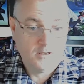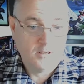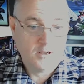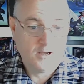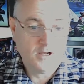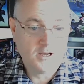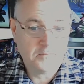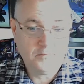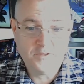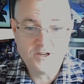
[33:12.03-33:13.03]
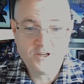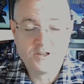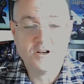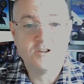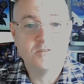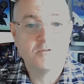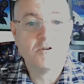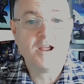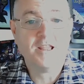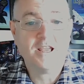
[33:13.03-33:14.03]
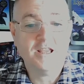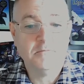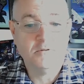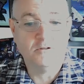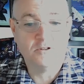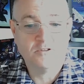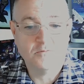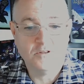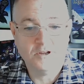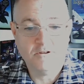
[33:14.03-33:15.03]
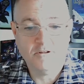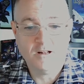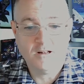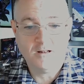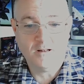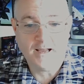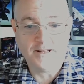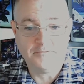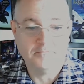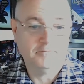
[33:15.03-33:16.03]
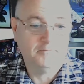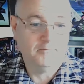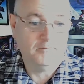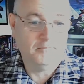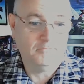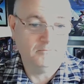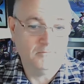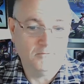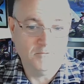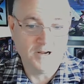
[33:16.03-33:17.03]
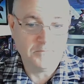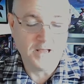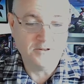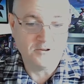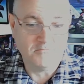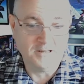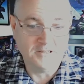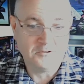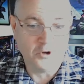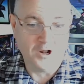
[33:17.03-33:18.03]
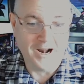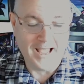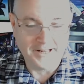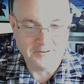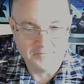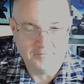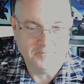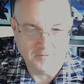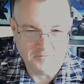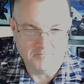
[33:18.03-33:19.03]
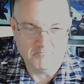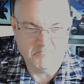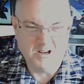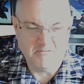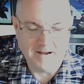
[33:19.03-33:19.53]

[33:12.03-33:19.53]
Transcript: This has got some great keyboards from the new lad, Rick Benton, when he's not a lad. Been around a